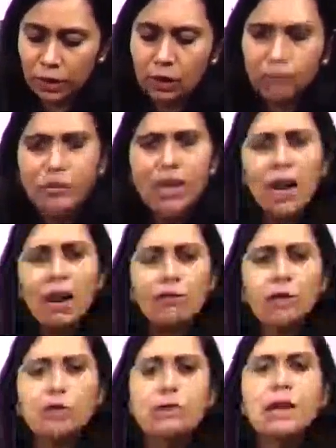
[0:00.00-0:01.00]
We have
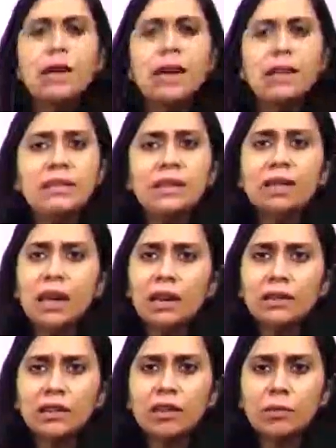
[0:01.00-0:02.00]
utilized this
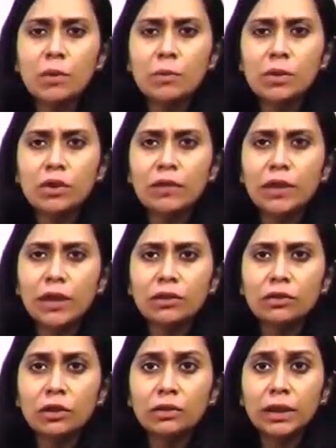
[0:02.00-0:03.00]
analgesic property of
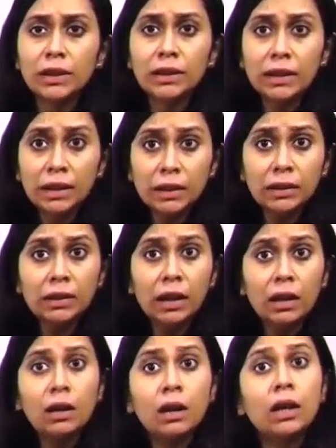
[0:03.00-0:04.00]
nitrous oxide in
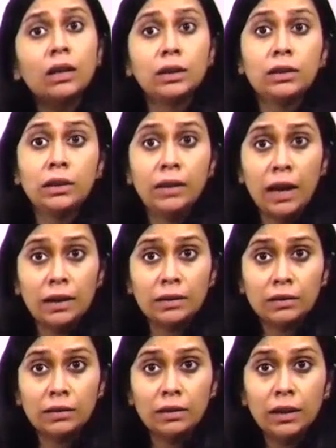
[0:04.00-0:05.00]
another
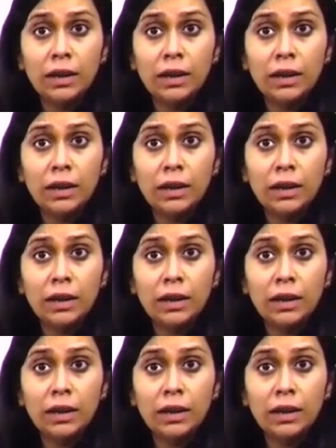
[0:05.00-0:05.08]
gas.